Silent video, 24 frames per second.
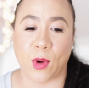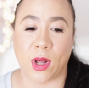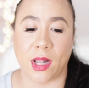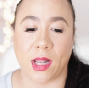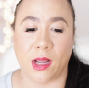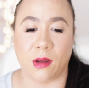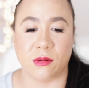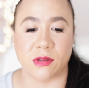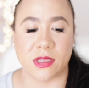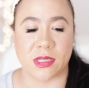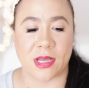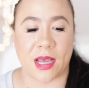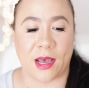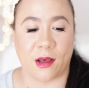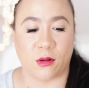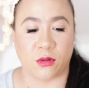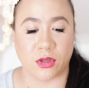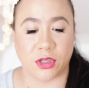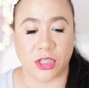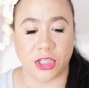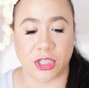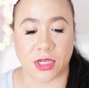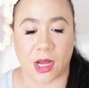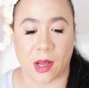while I was out
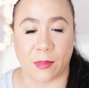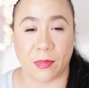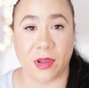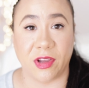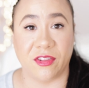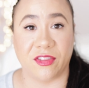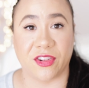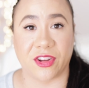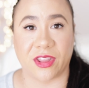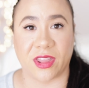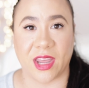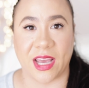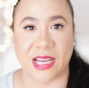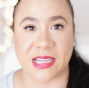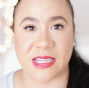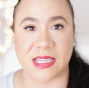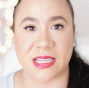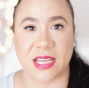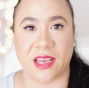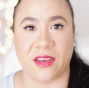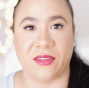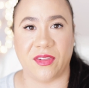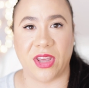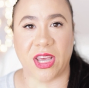shopping for
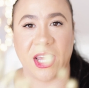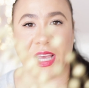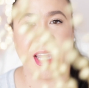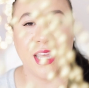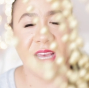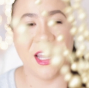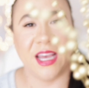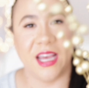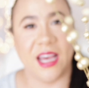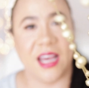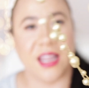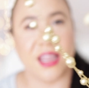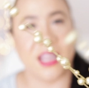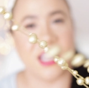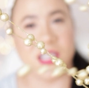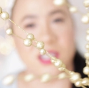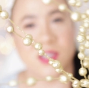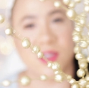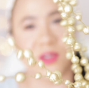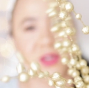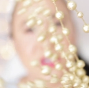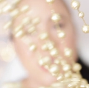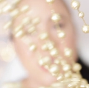Thanksgiving. These are